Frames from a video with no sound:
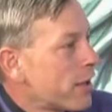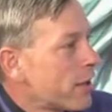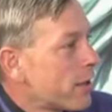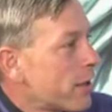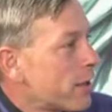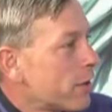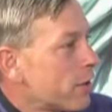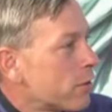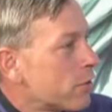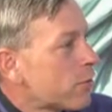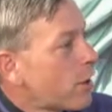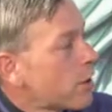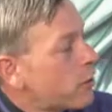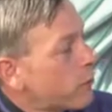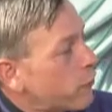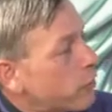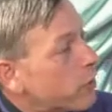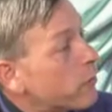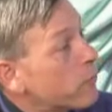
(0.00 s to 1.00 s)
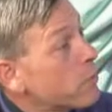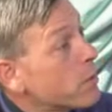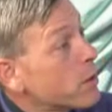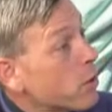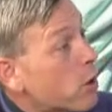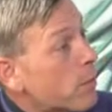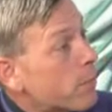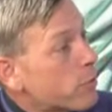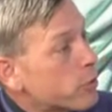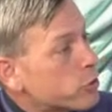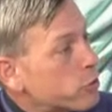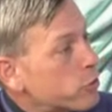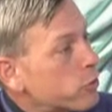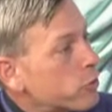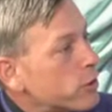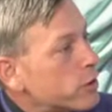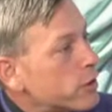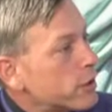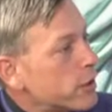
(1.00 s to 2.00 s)
and thank you for giving me the
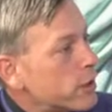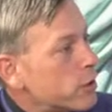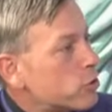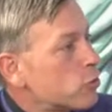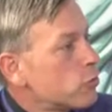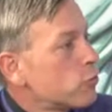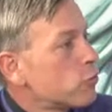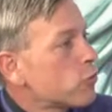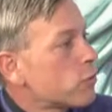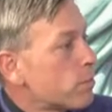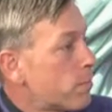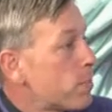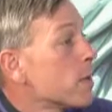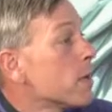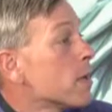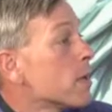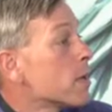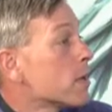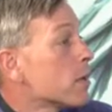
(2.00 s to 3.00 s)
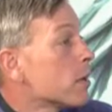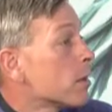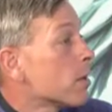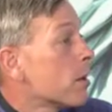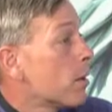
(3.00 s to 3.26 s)
opportunity to speak